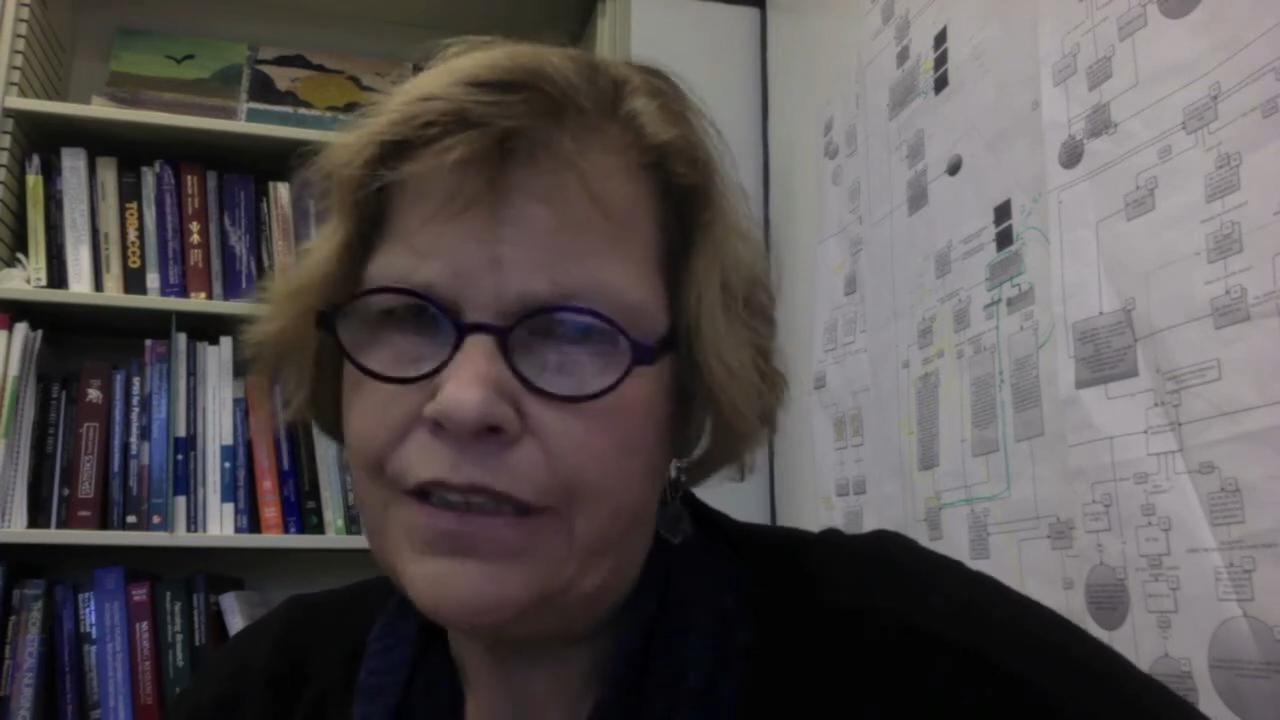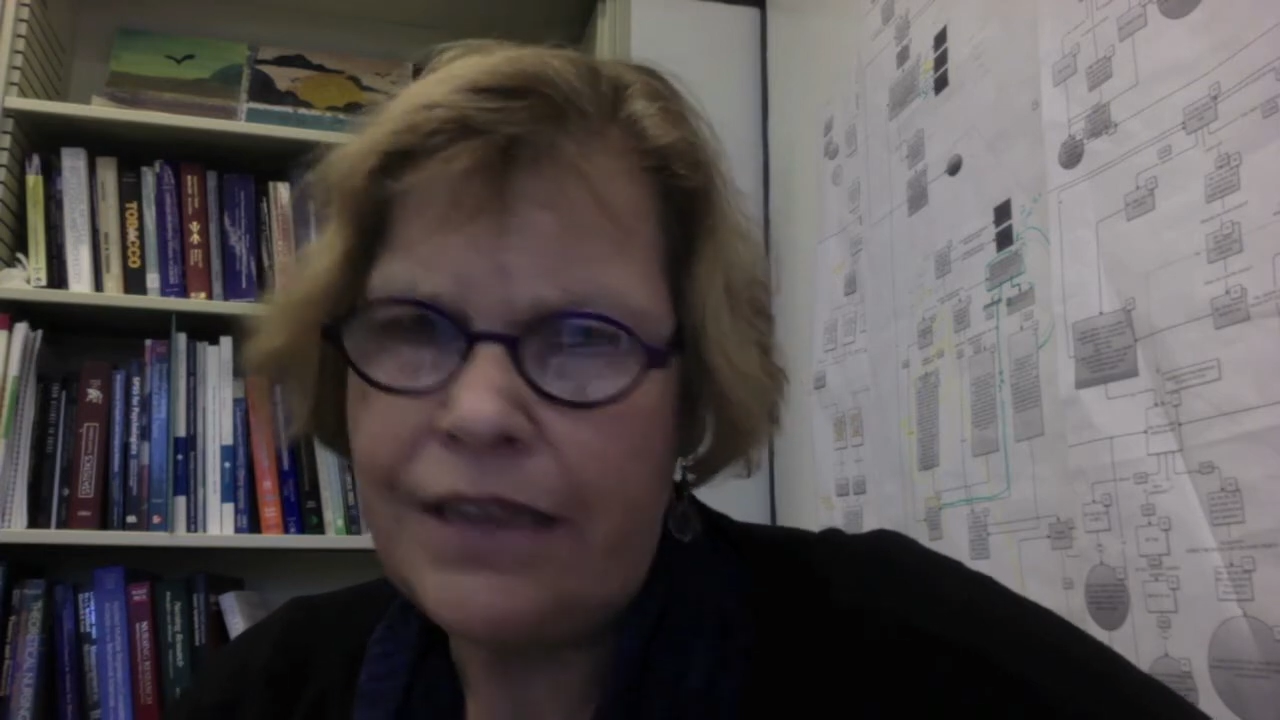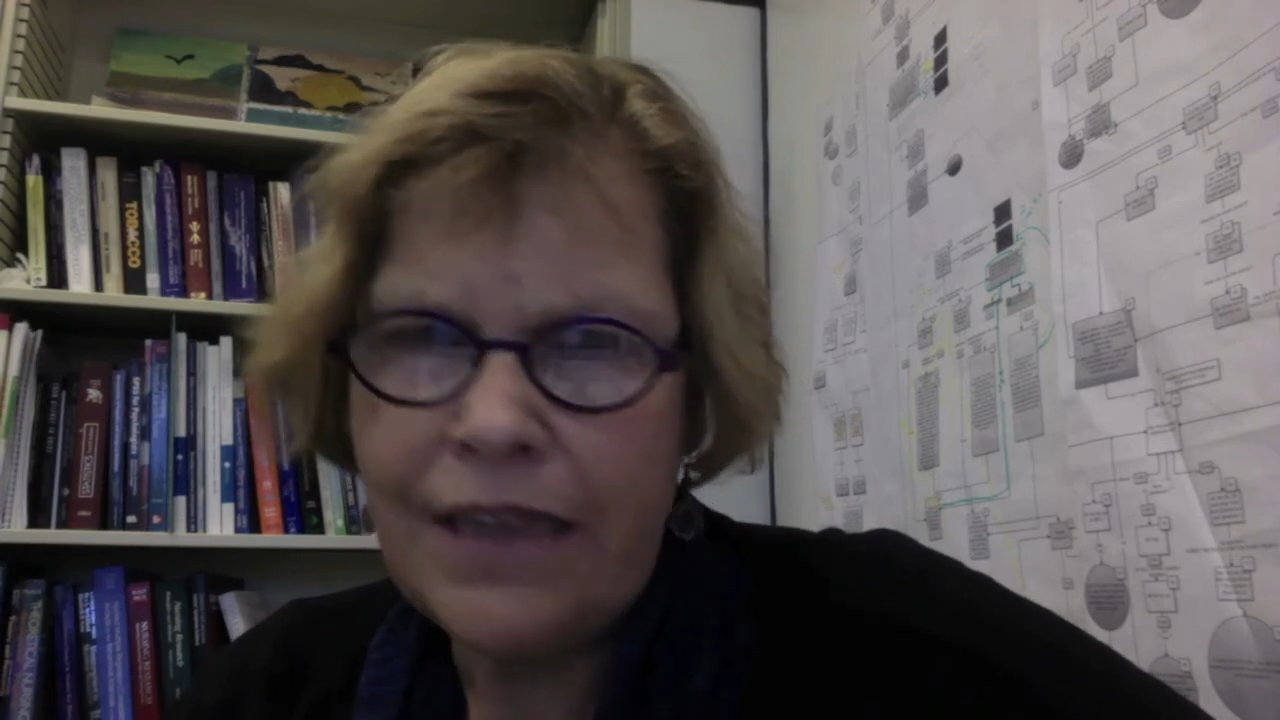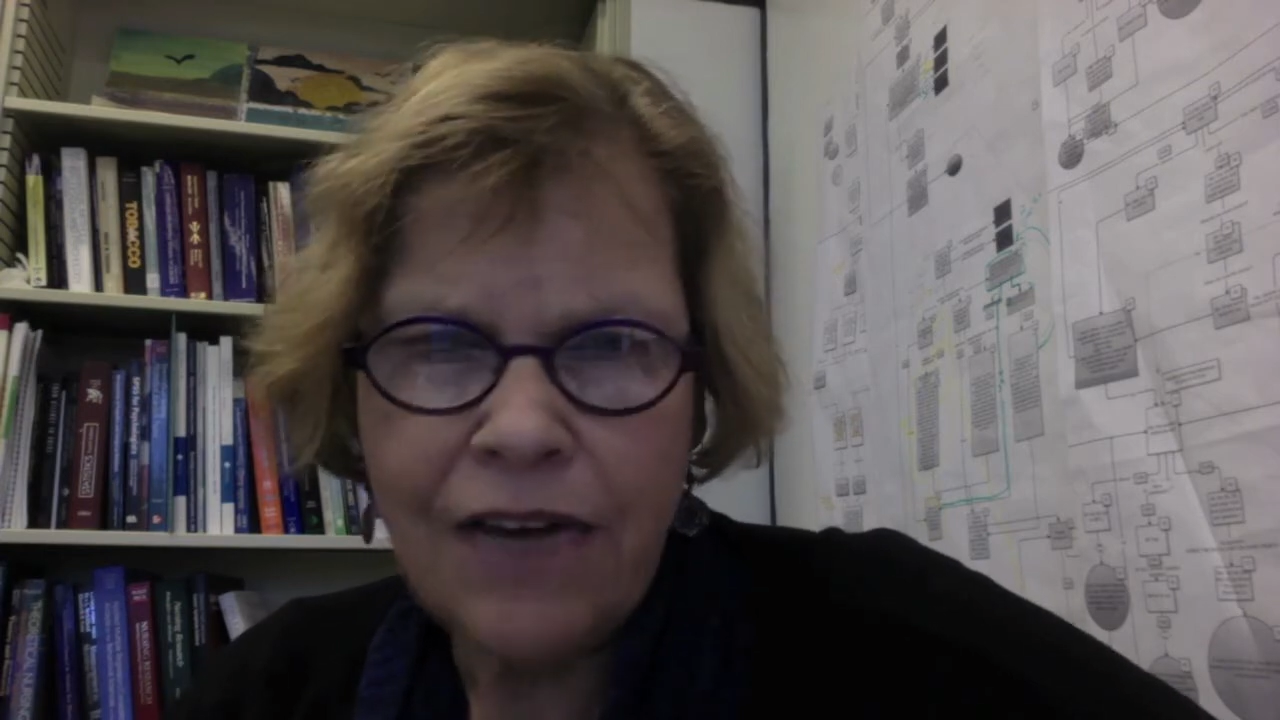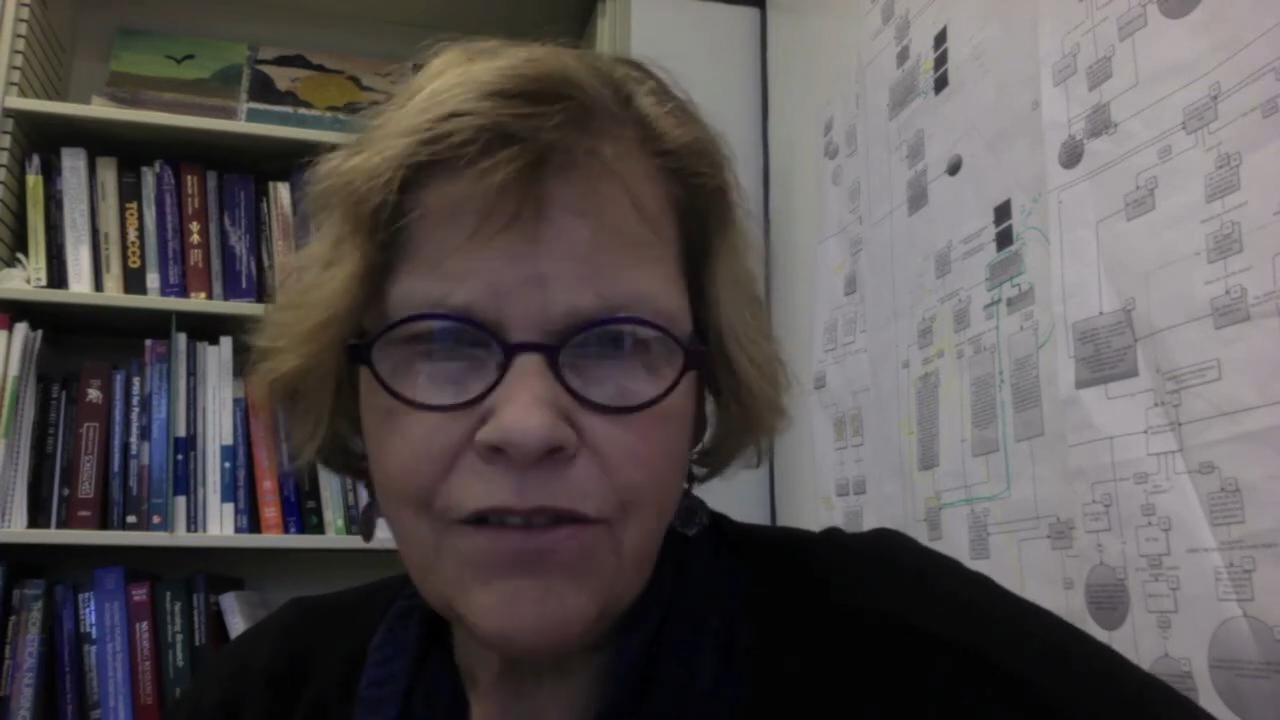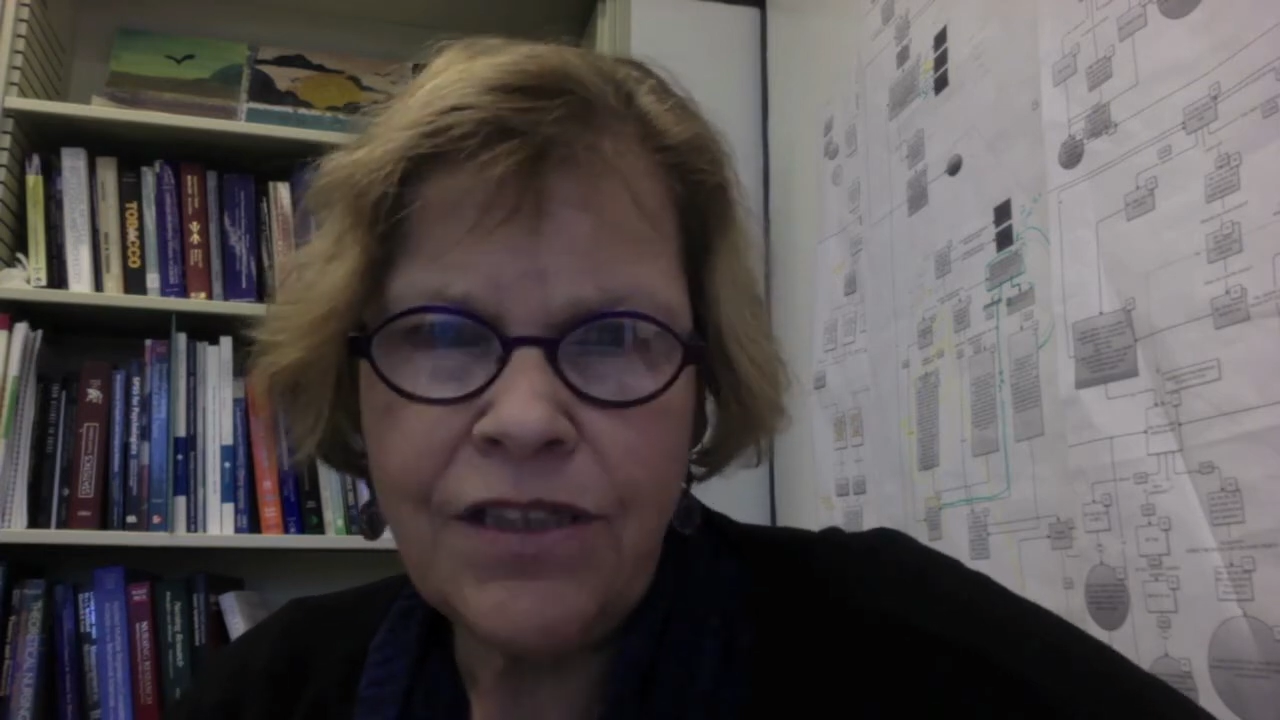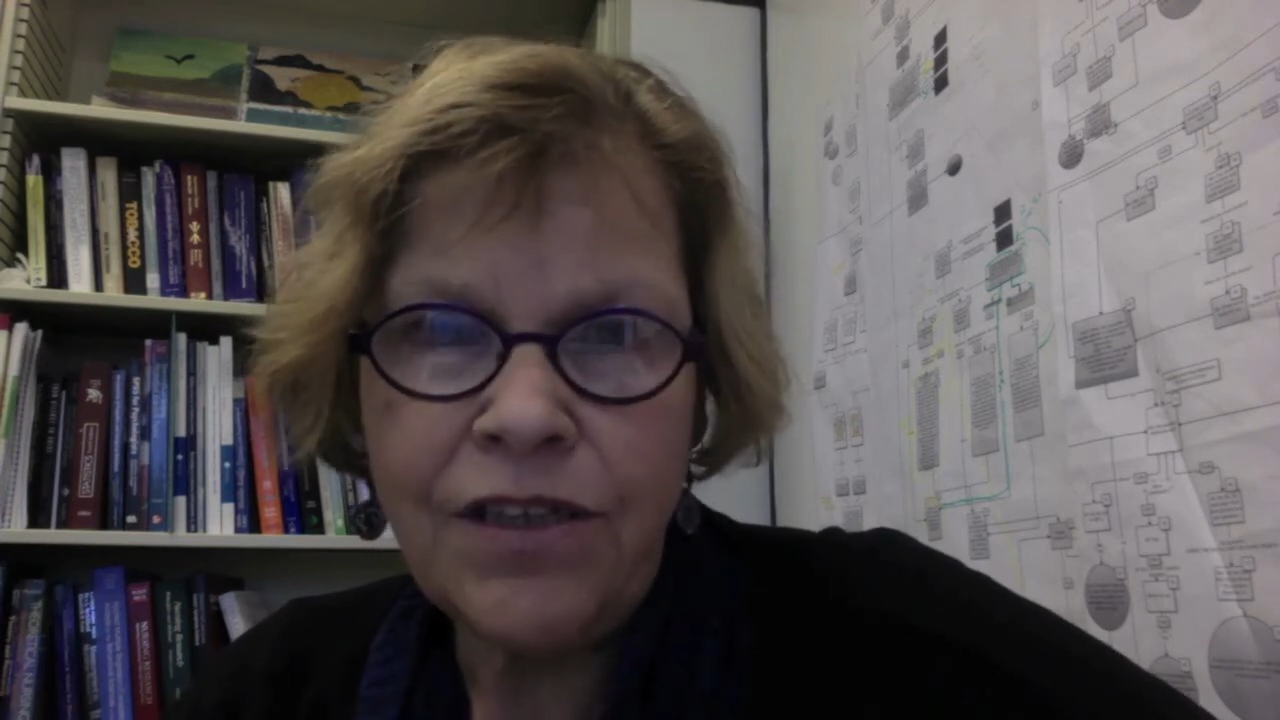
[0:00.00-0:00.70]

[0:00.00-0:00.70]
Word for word: one thousand